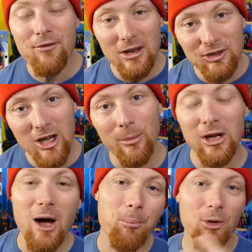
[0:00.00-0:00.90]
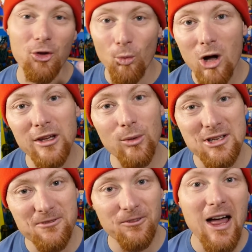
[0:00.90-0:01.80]
that is coming up with the Wally
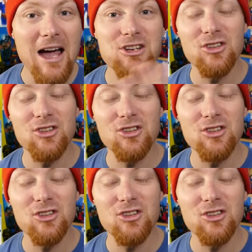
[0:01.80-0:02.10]
West Flash,